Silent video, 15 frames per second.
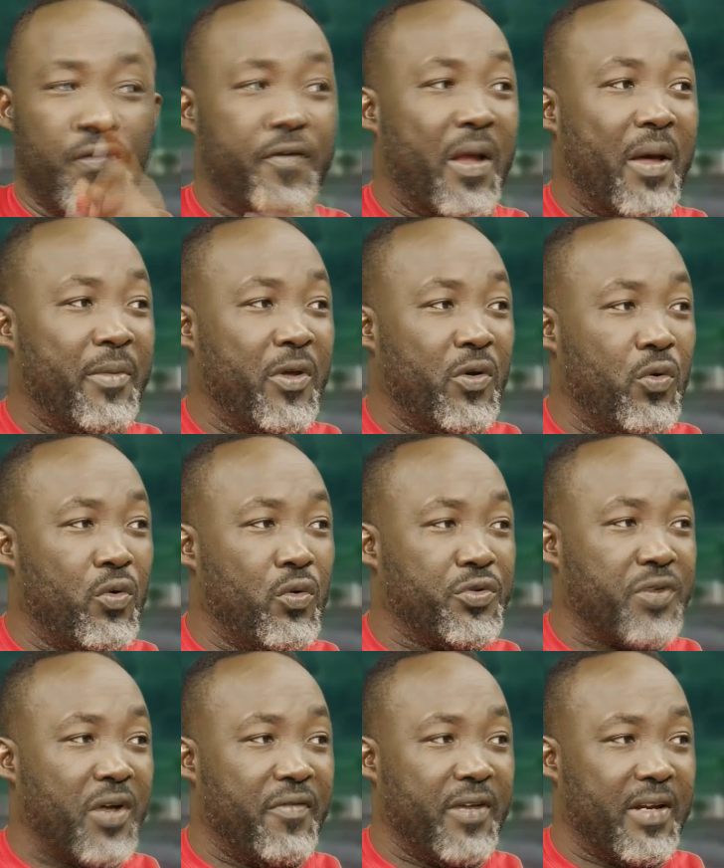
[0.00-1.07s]
Flamingo
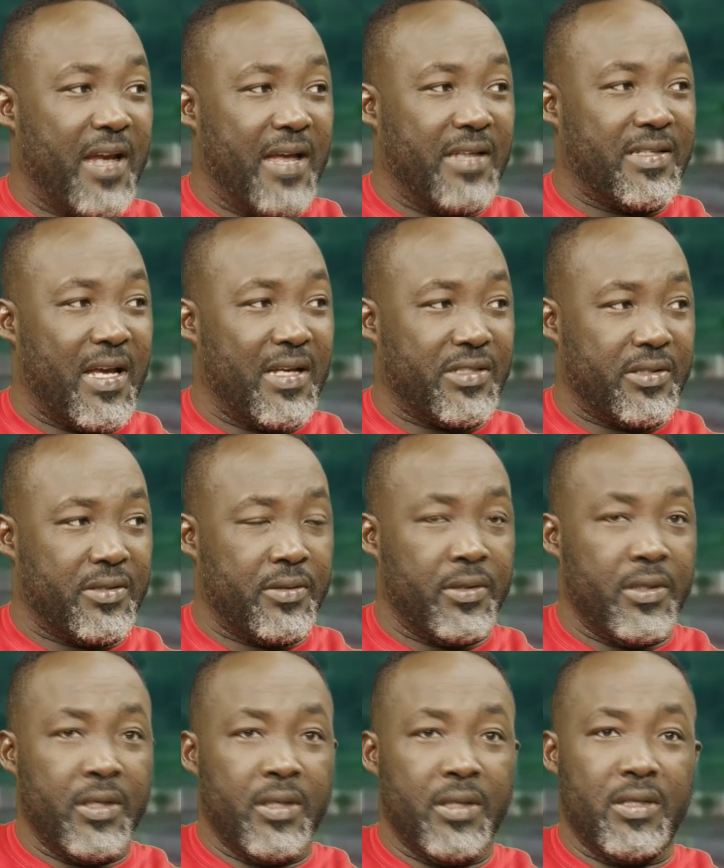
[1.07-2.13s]
Traffic Light Junction.